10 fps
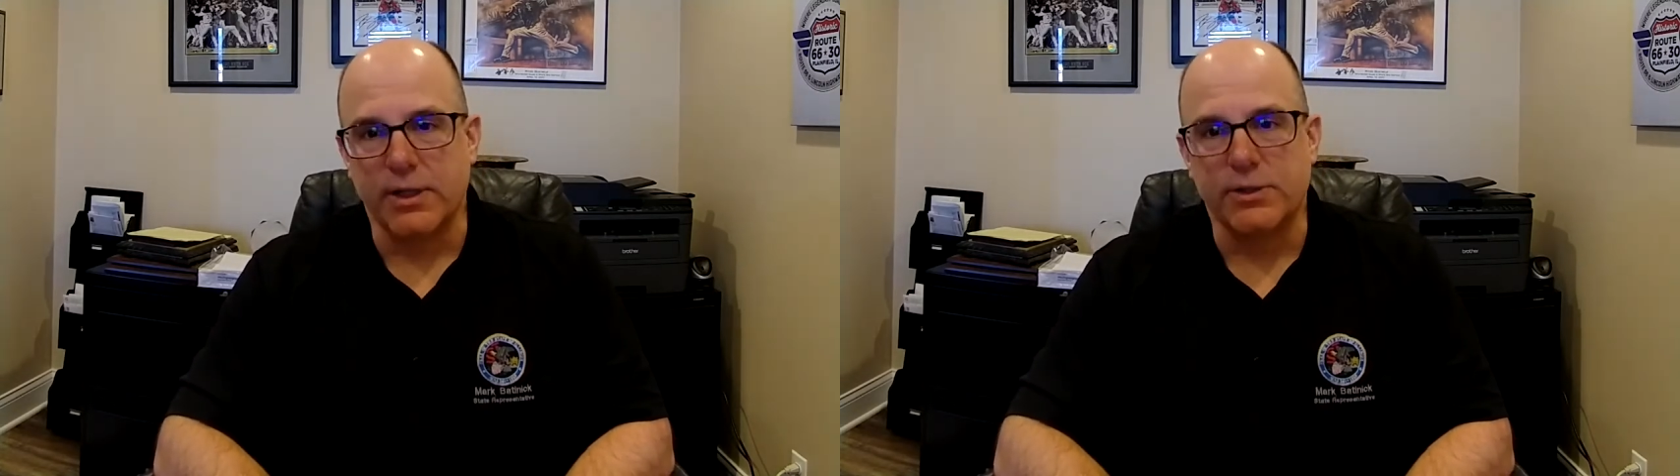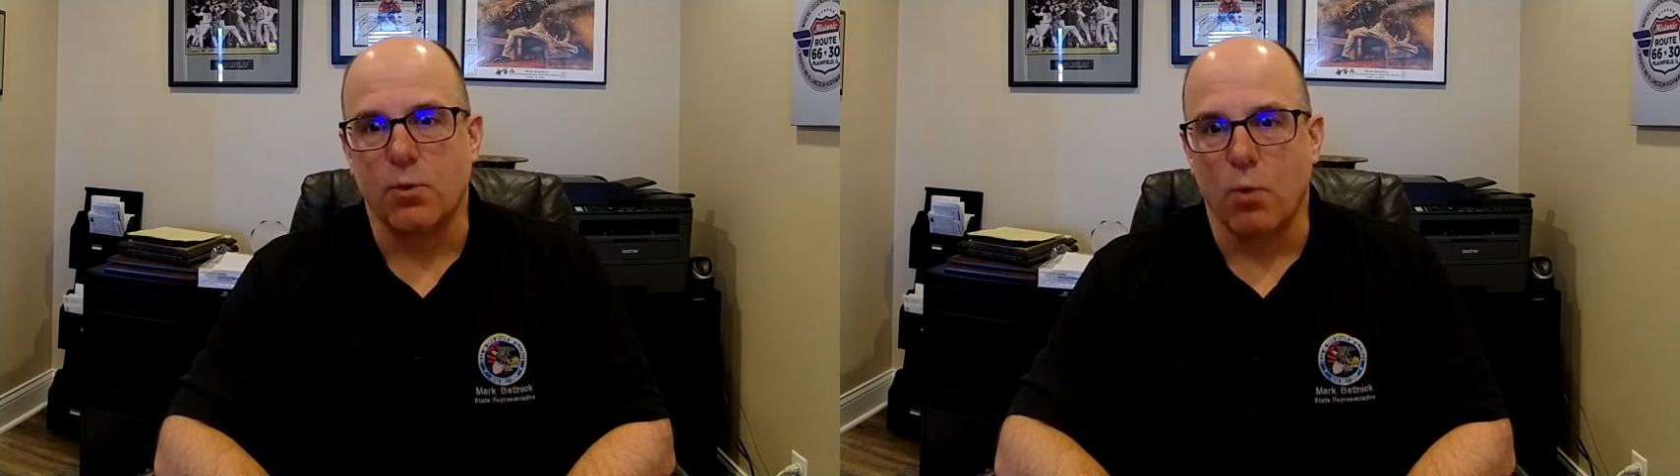
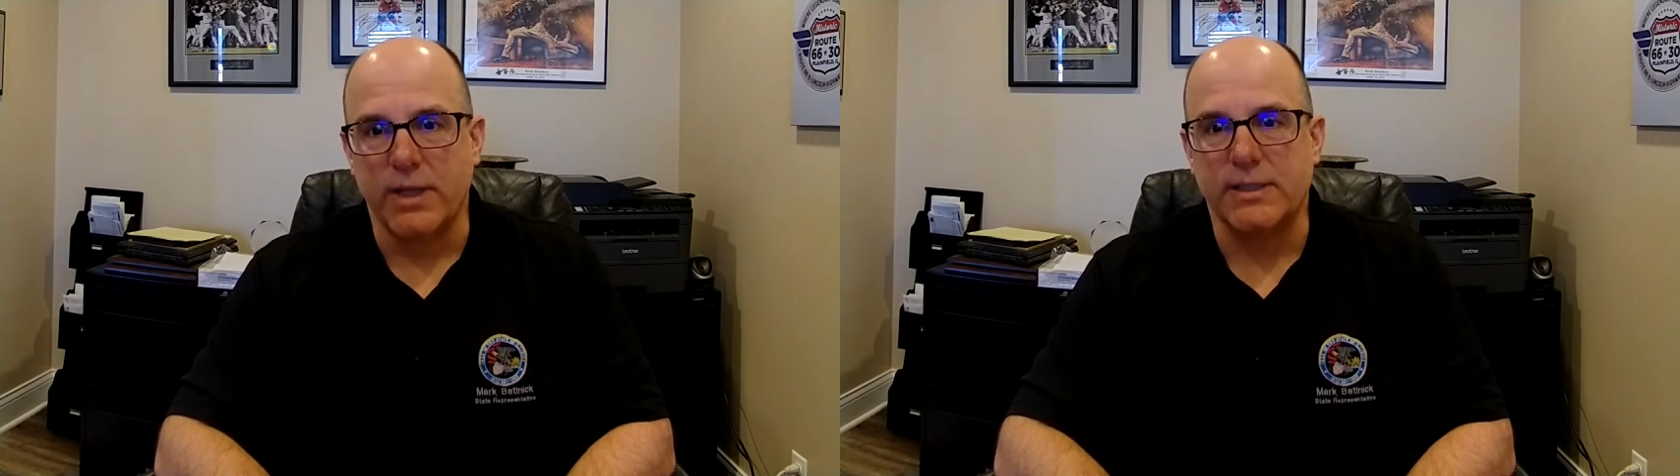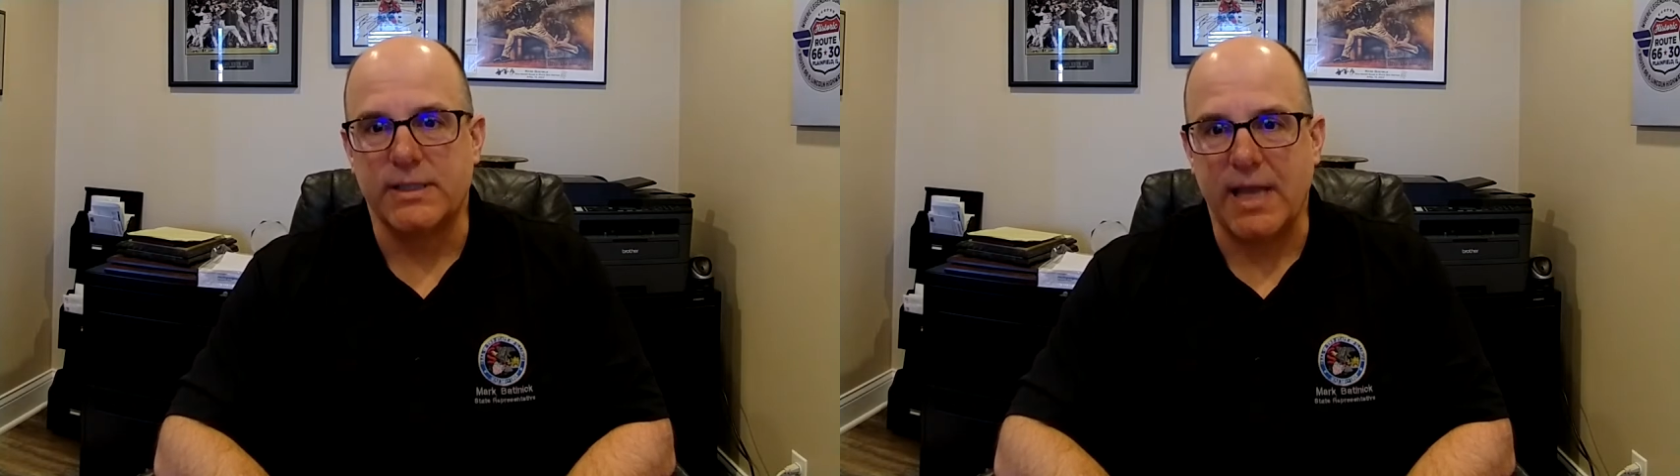is the
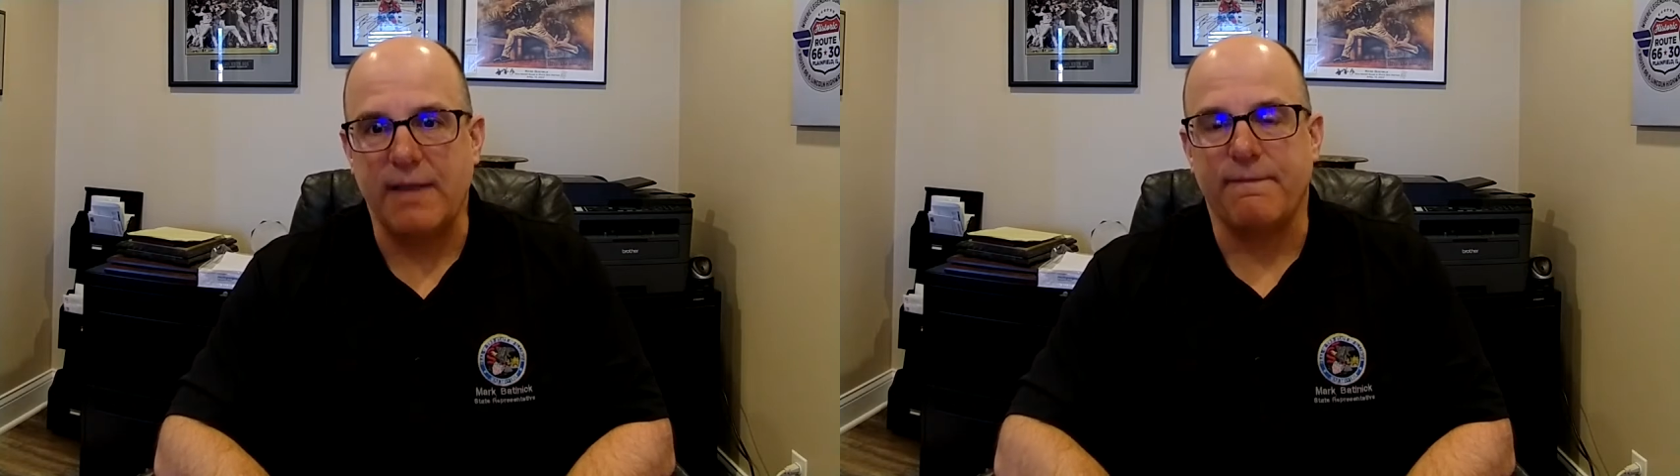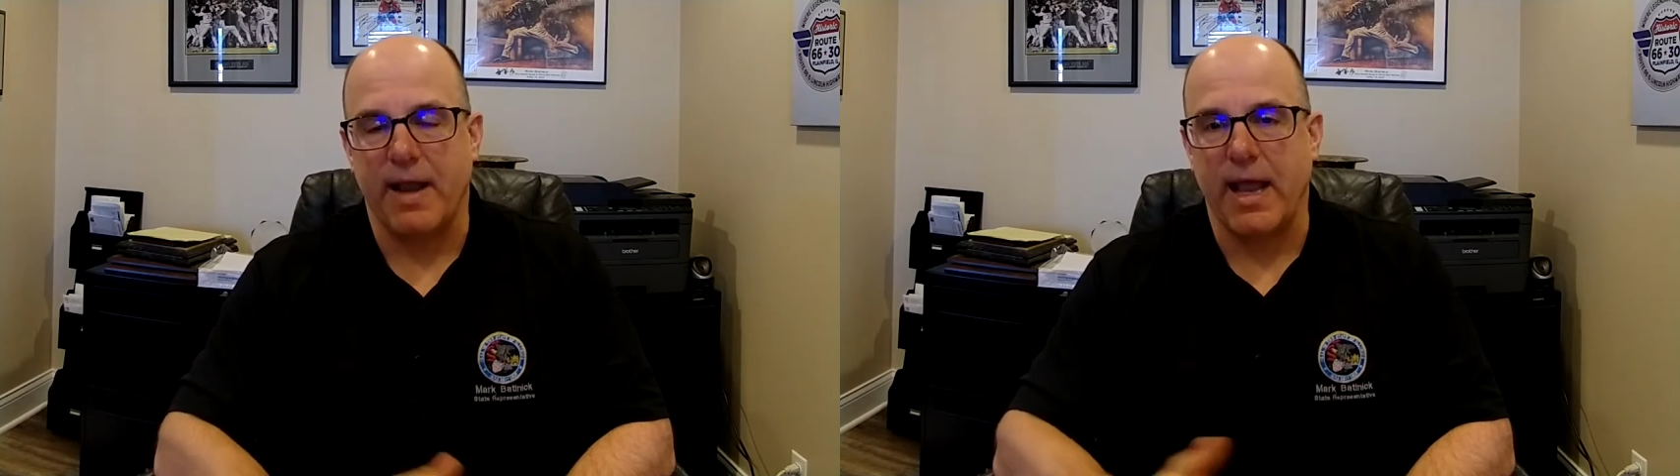one
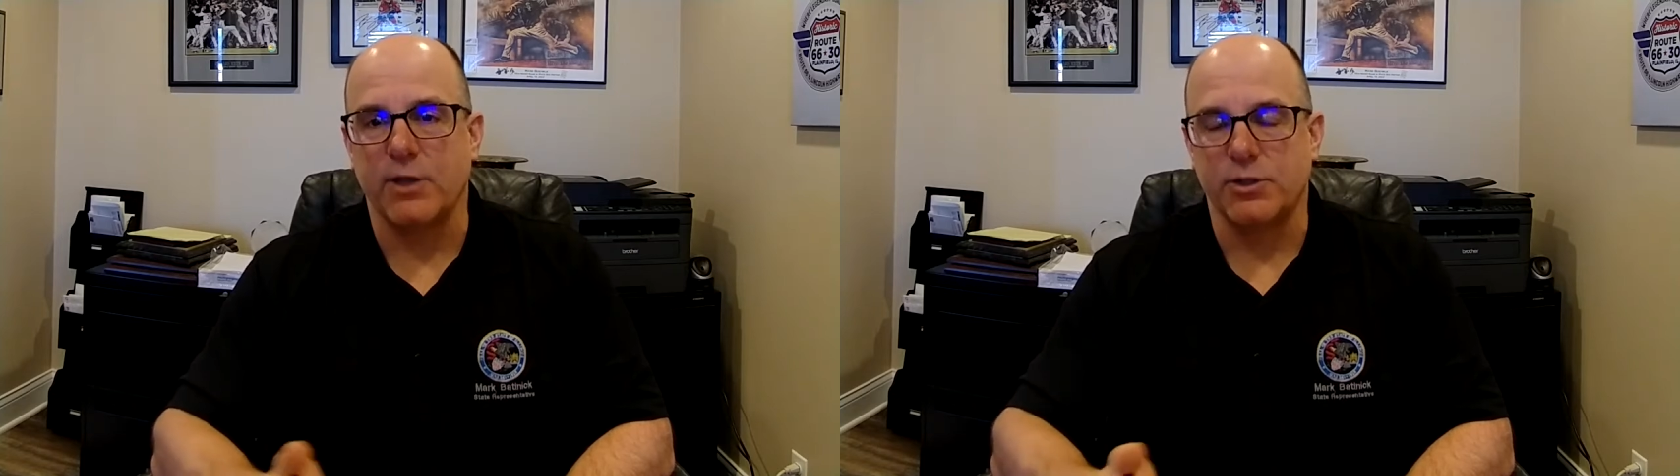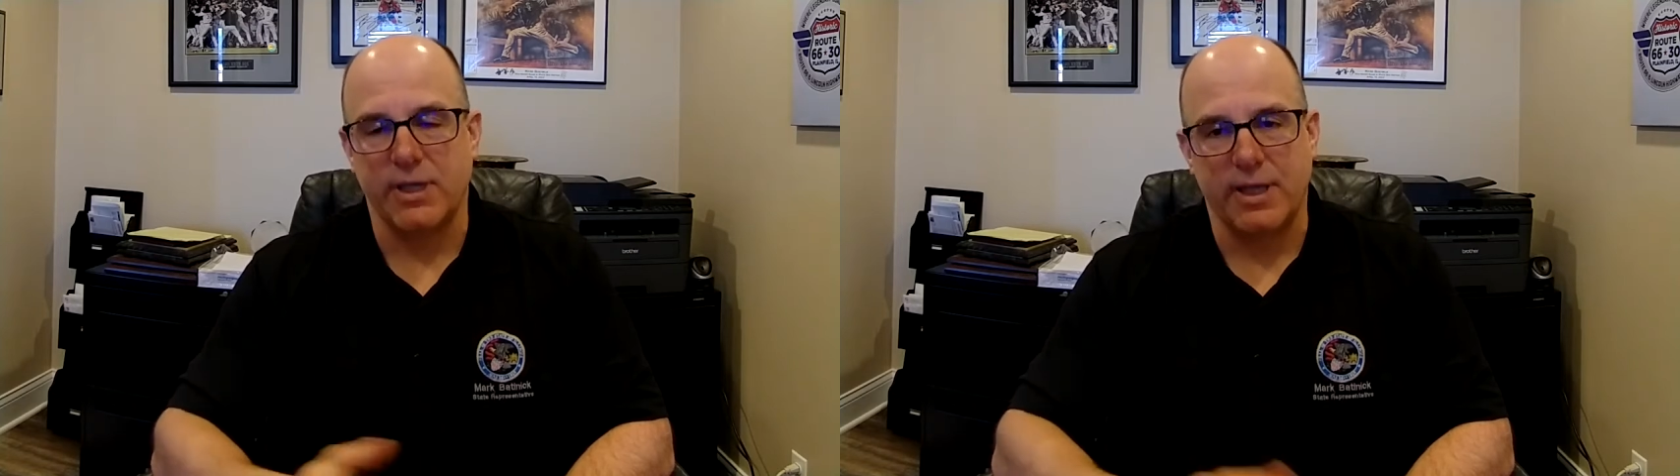state
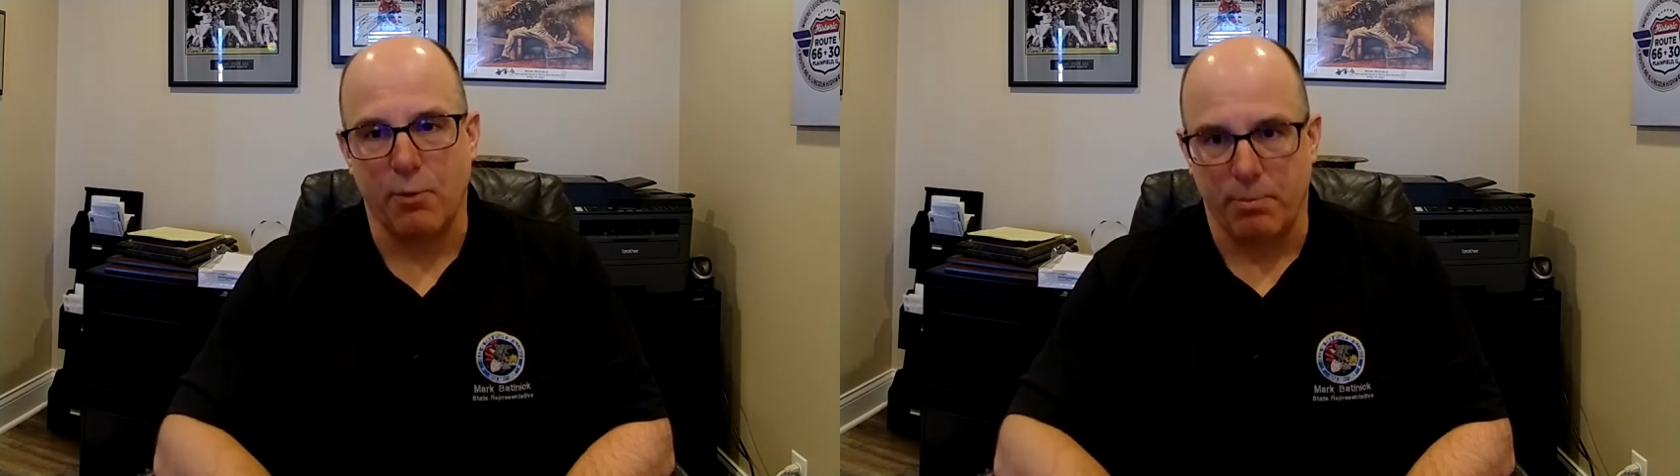financially that